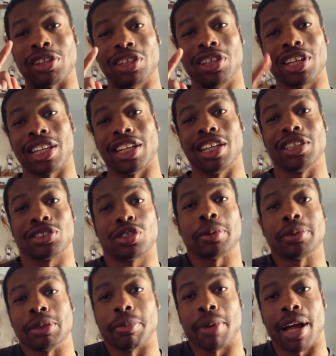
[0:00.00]
to have to look in the
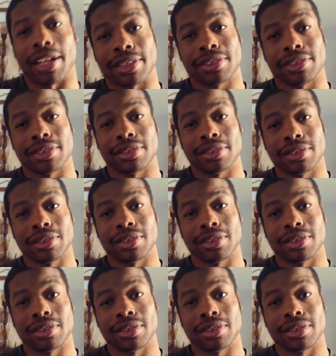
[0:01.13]
description box.